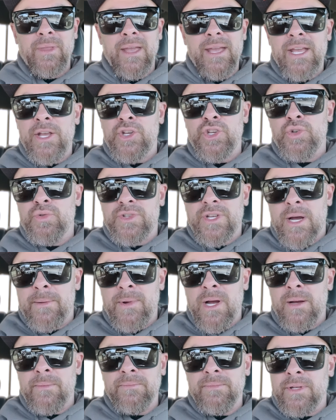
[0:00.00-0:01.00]
issues come
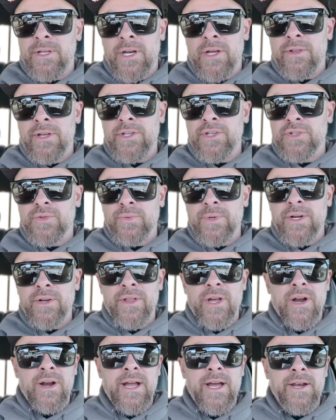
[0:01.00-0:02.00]
up. You know, they just rear
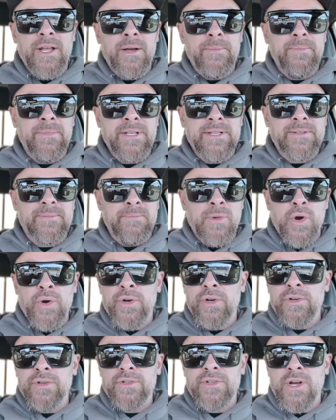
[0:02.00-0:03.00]
their head up. These
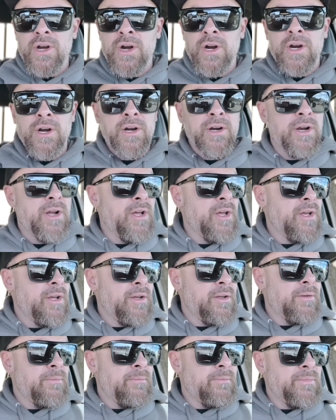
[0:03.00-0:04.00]
motors are
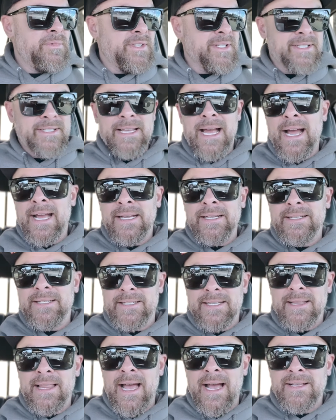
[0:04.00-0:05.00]
designed
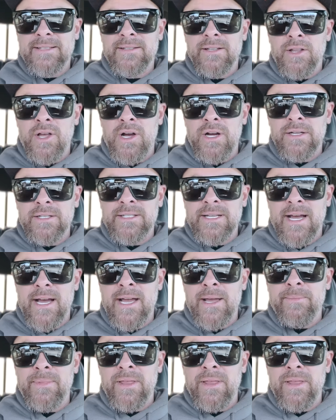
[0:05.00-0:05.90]
to last a long time,